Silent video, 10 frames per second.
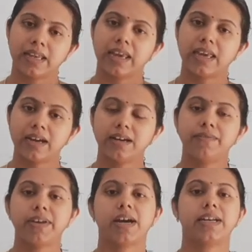Here
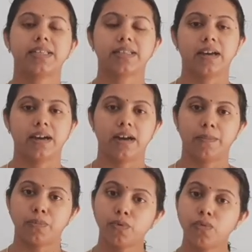we are
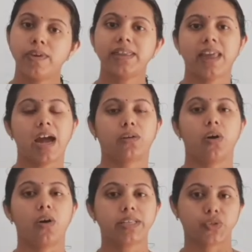proving that
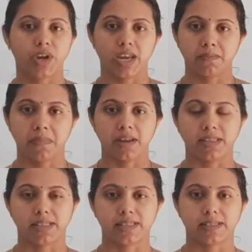all
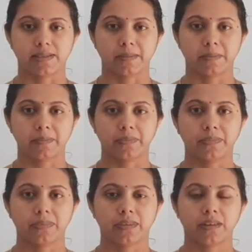statements.
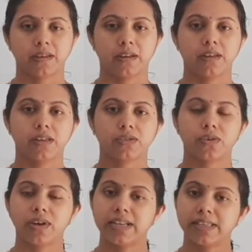
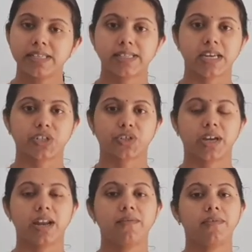So in this
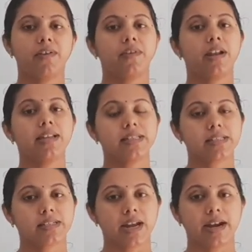section, we will
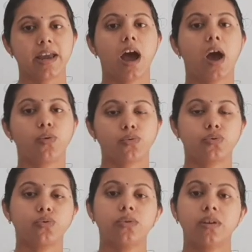study how
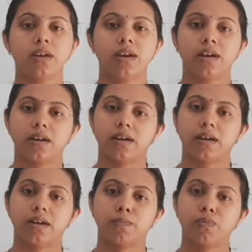to
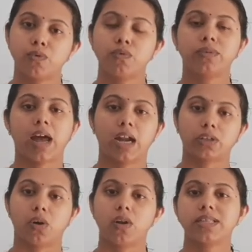prove
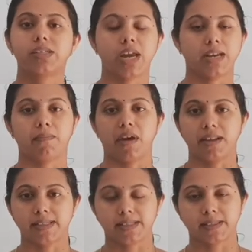that all
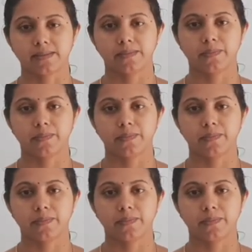statements.